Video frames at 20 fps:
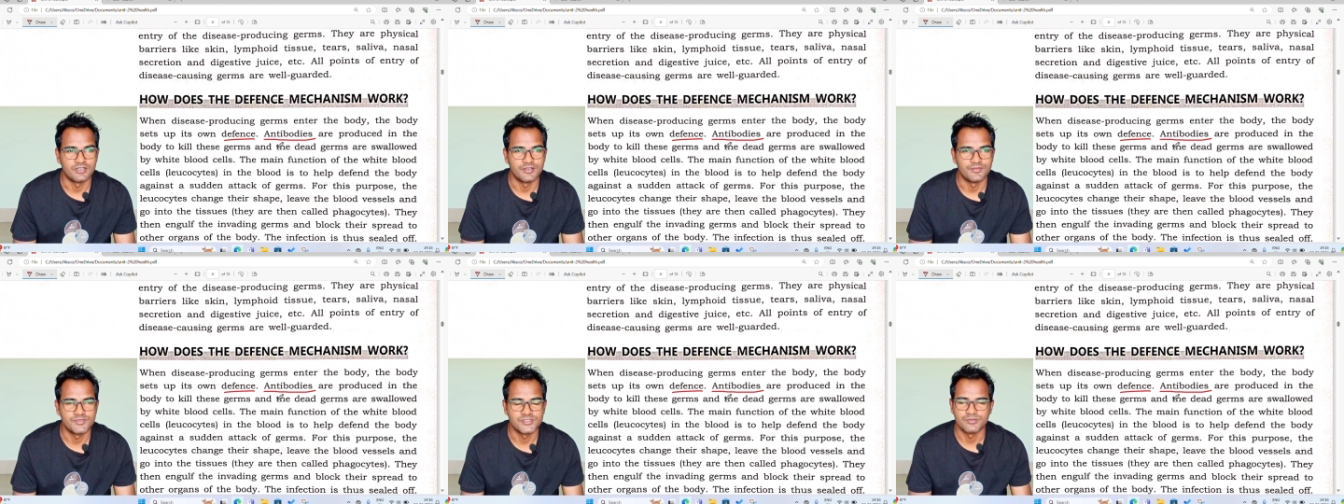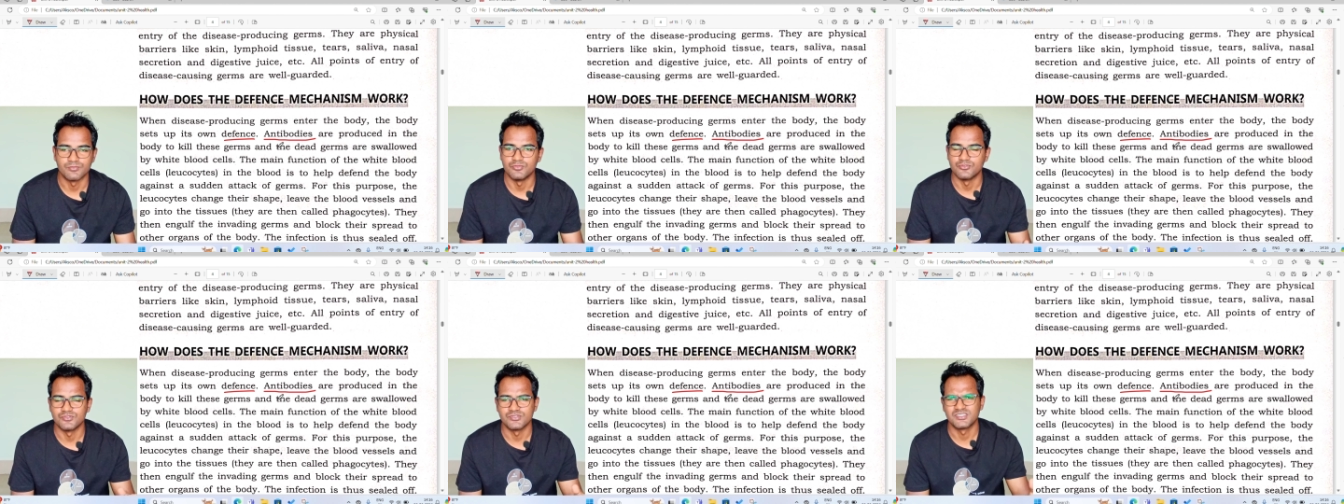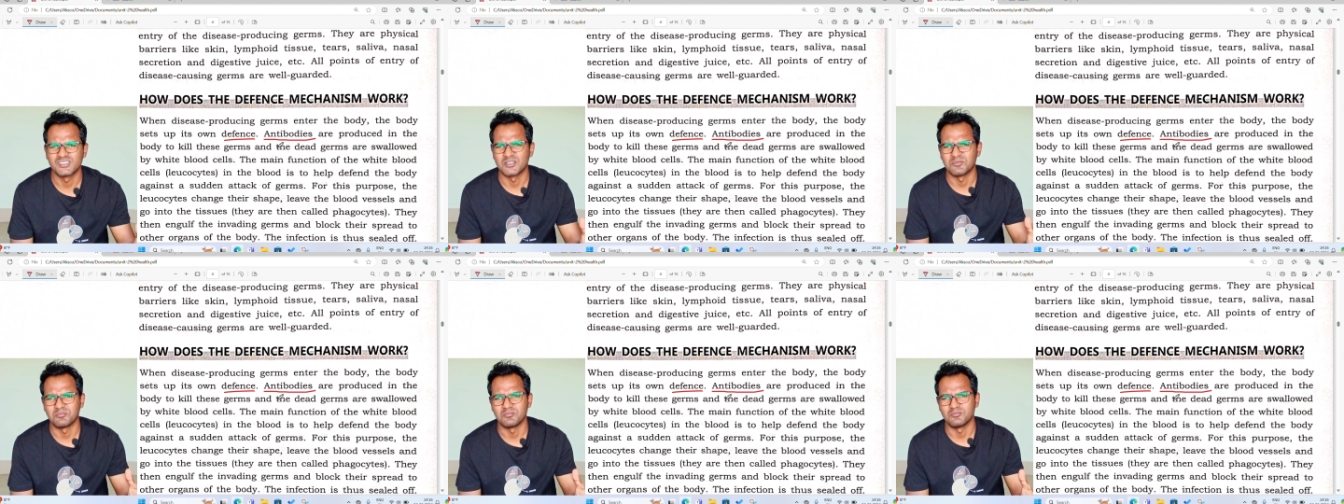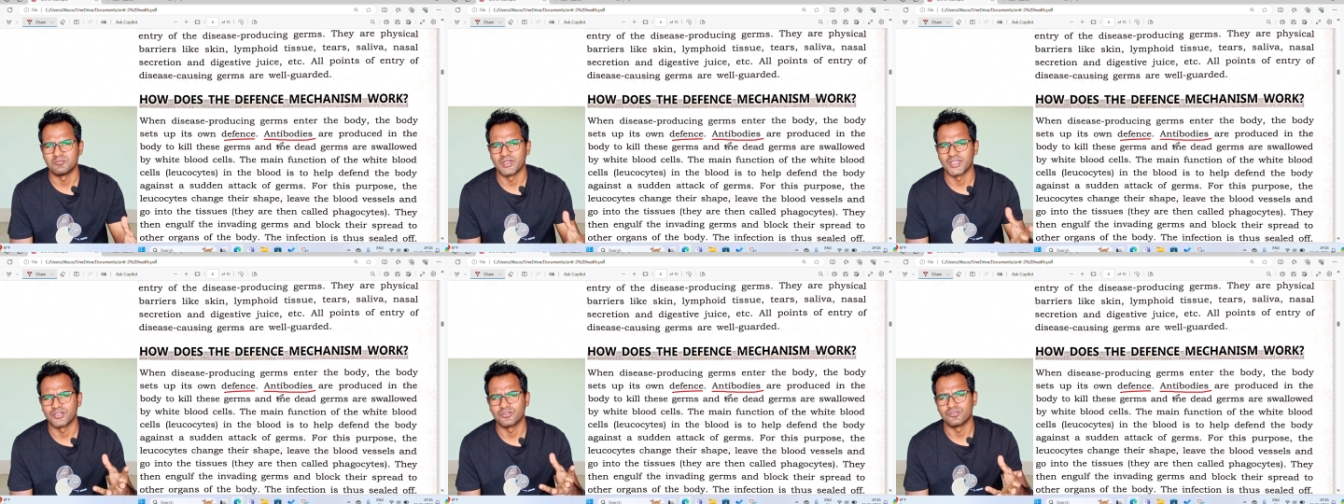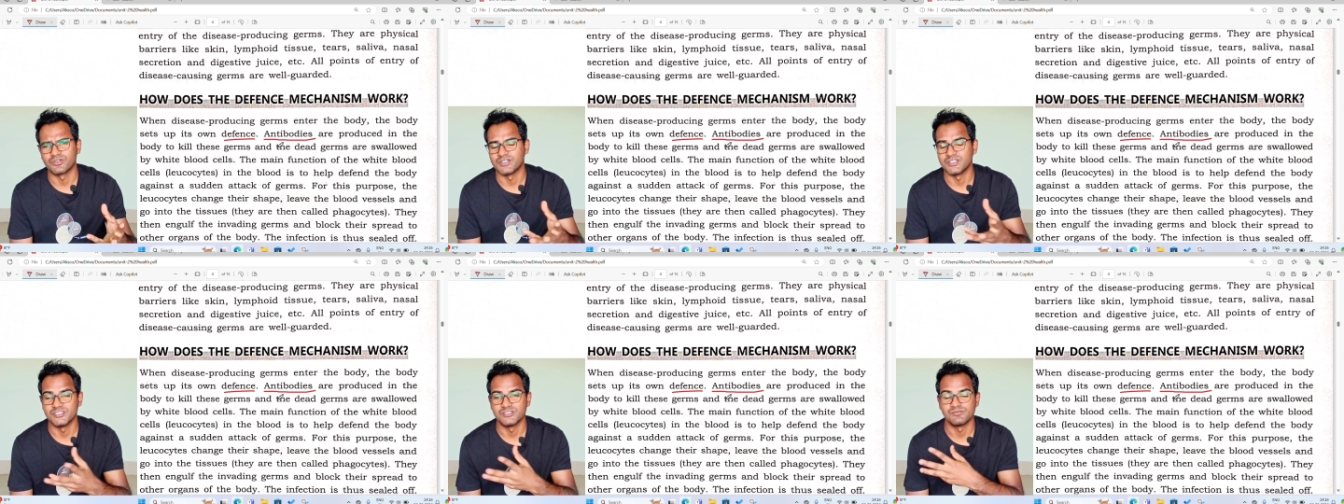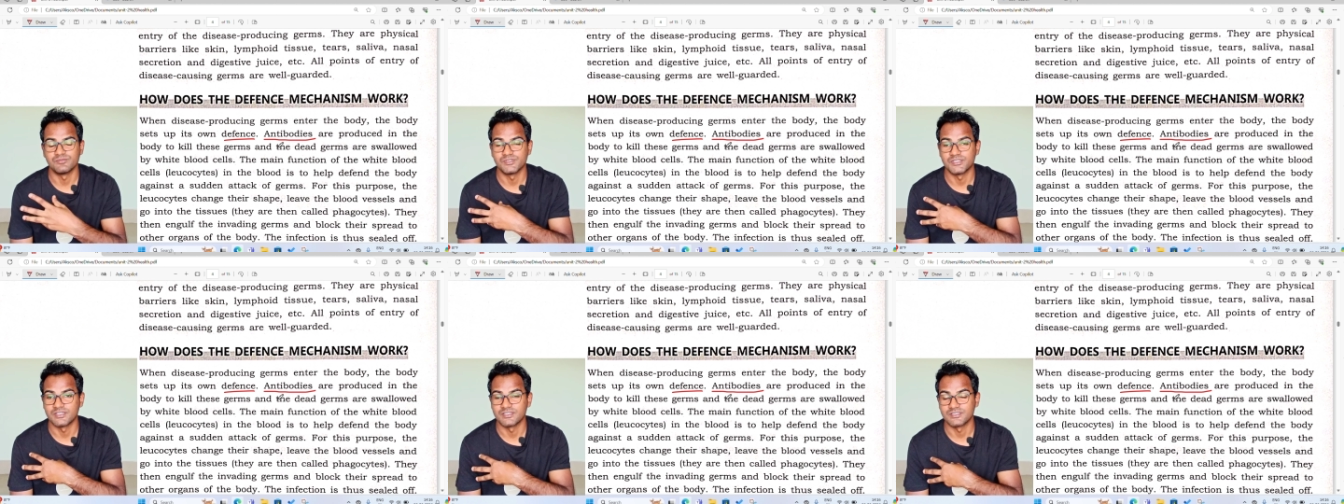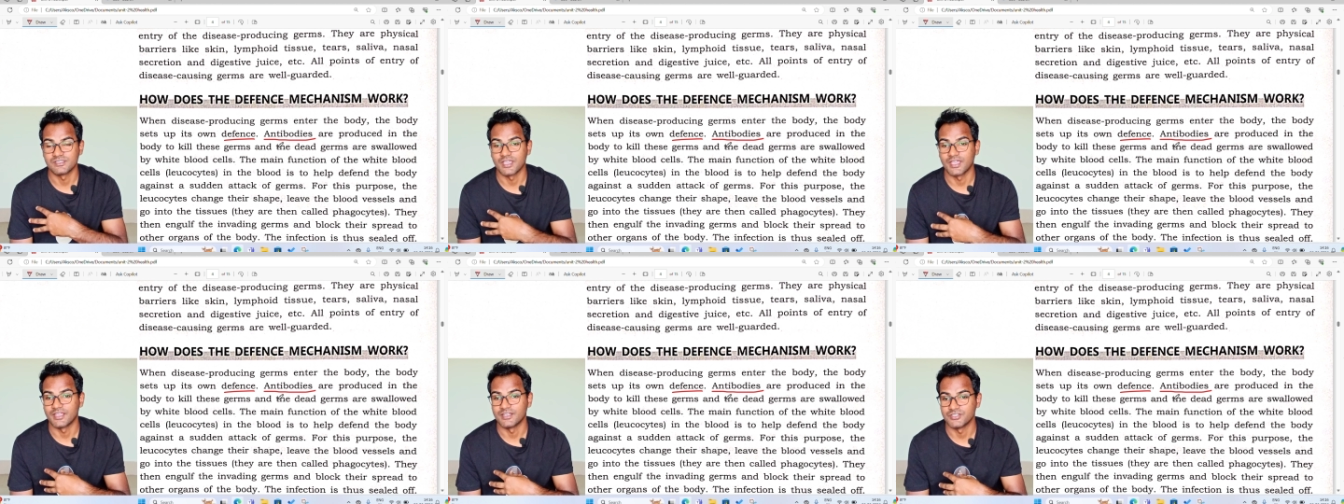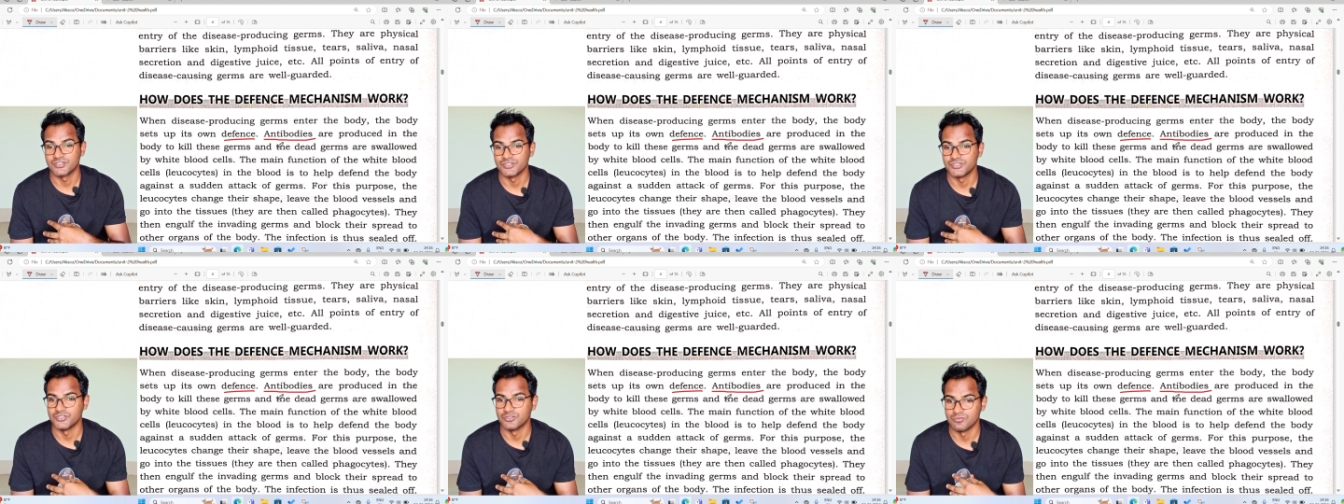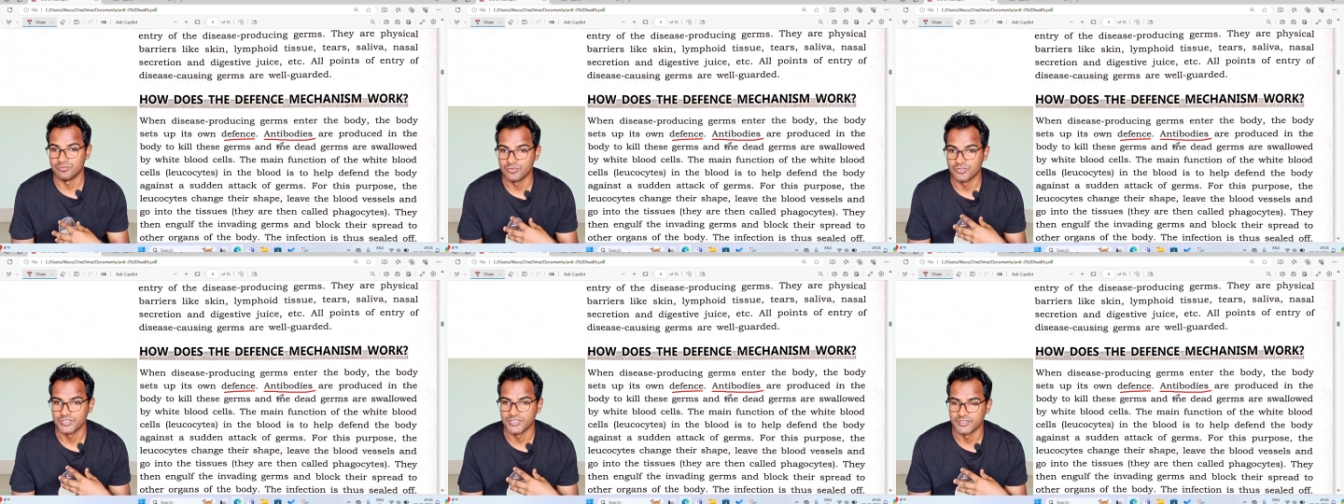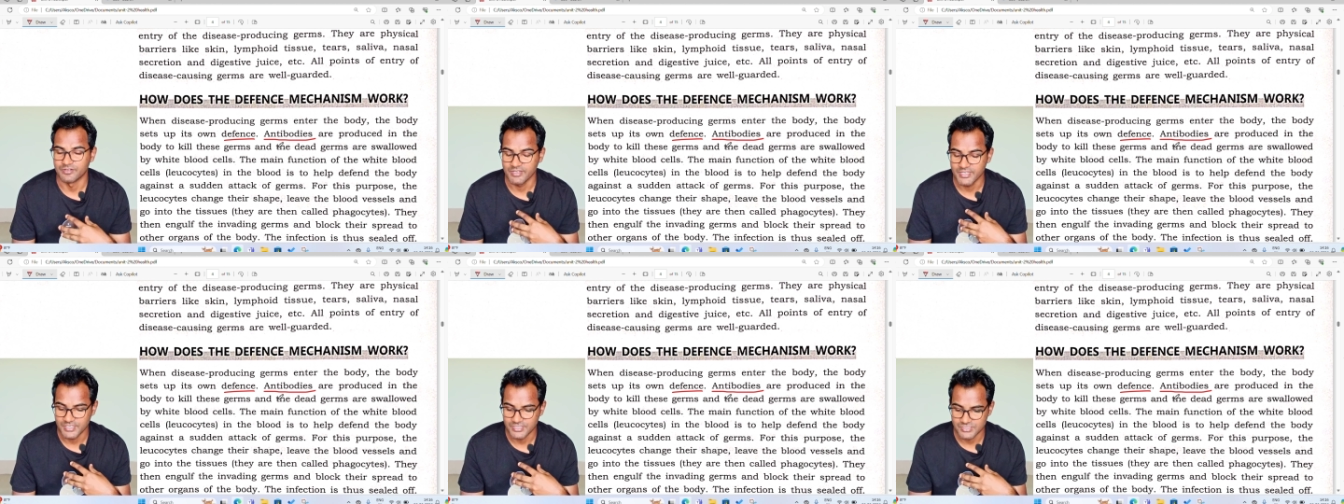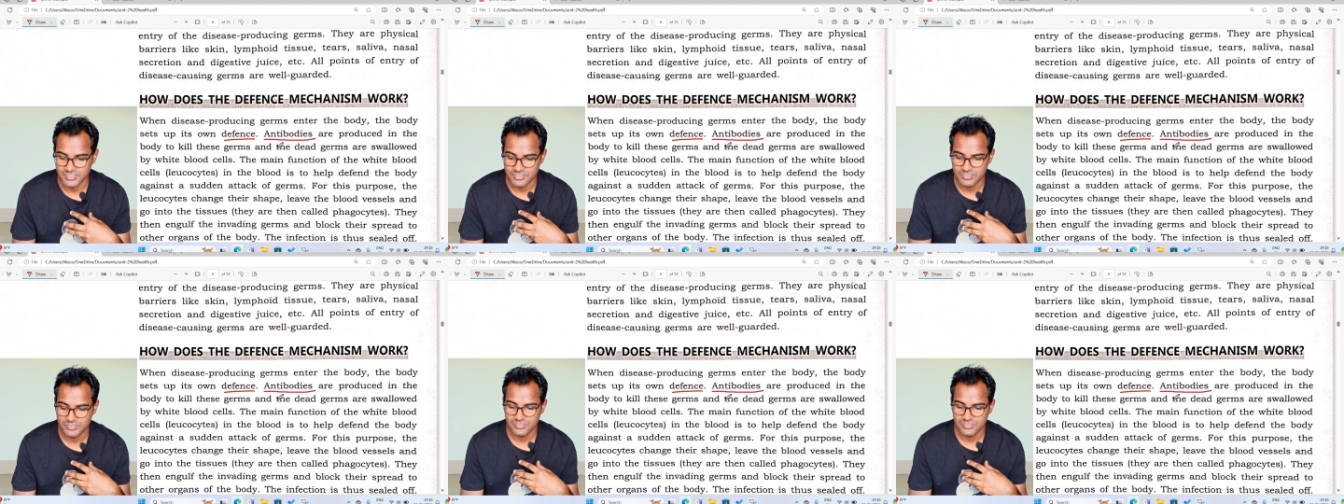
Suppose some microorganisms has entered your body, right?